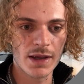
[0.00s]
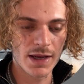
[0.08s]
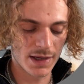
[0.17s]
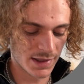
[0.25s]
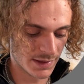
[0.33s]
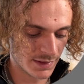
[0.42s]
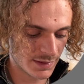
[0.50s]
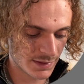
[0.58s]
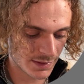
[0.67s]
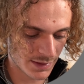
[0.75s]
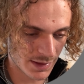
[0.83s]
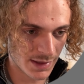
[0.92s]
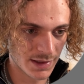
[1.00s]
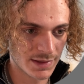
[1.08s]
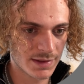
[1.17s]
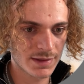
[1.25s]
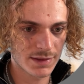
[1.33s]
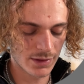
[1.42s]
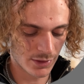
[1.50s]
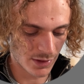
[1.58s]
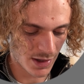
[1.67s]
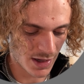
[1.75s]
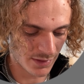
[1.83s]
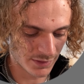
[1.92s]
and let's
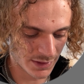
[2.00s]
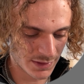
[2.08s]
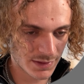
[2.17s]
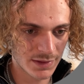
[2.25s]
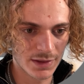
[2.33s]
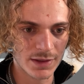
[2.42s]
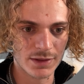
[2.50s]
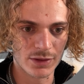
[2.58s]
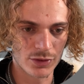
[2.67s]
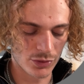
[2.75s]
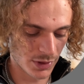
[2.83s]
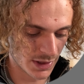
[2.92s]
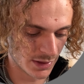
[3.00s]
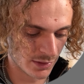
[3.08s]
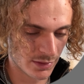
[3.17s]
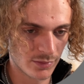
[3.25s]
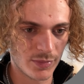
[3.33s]
have it in green